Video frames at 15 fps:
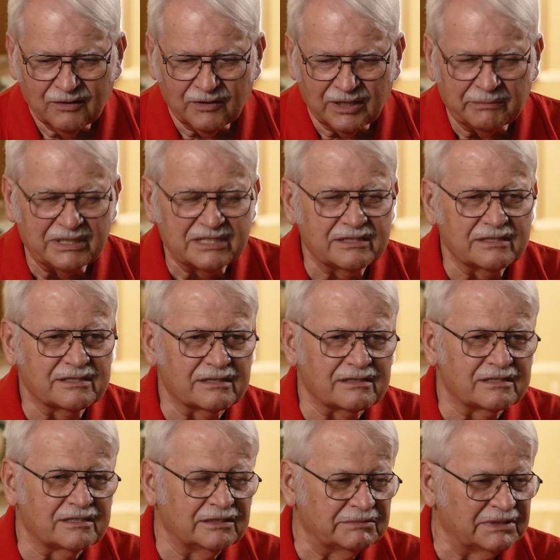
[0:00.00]
One of my
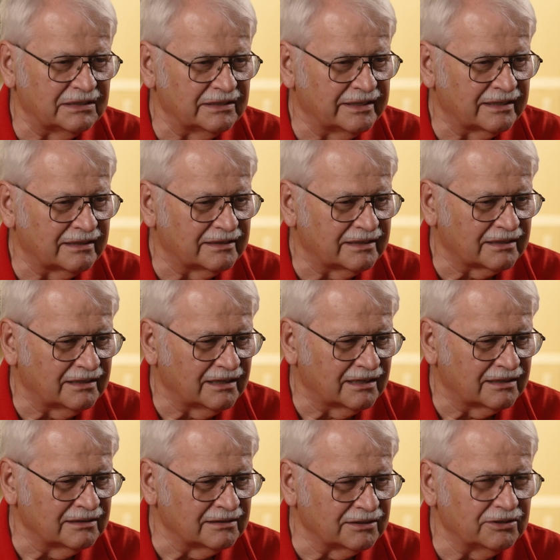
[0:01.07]
sisters told me later that the car
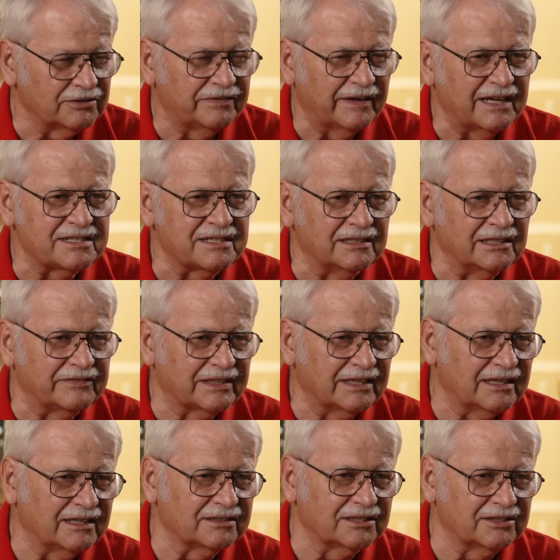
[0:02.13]
couldn't go fast enough to
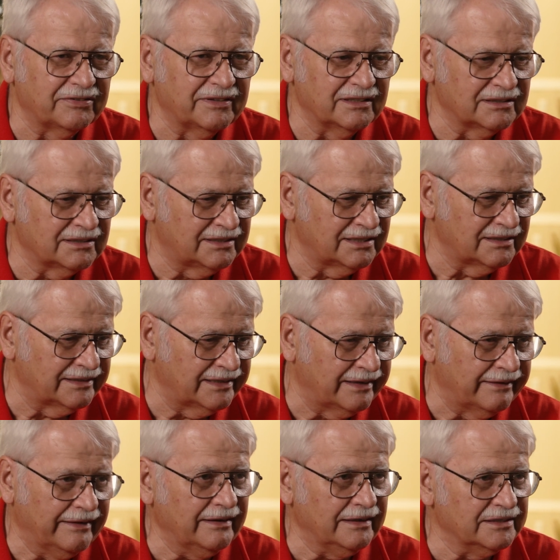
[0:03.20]
get out to the field to tell
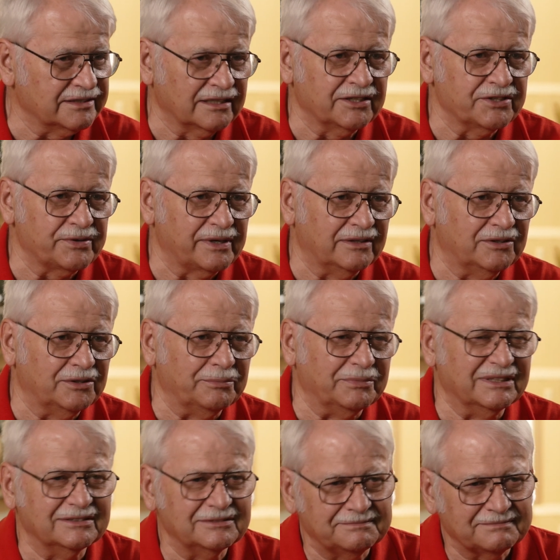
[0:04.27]
dad, hey, he's on his way home.